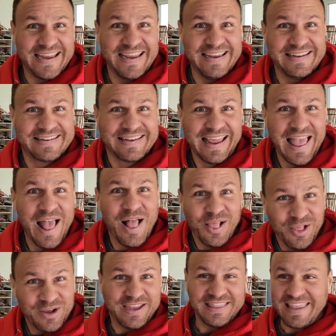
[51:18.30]
is.
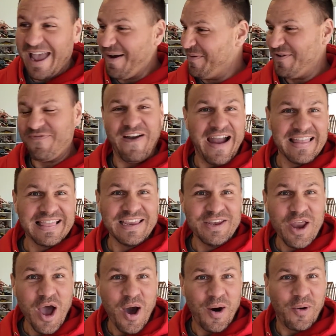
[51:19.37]
Look at that. We finally
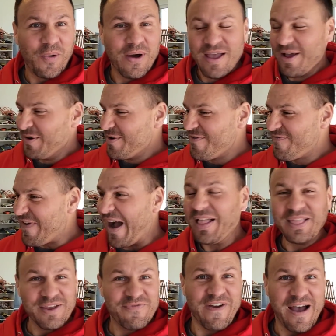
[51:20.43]
know. We
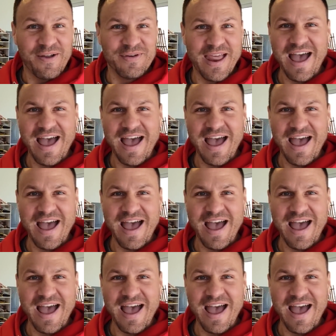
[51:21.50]
finally found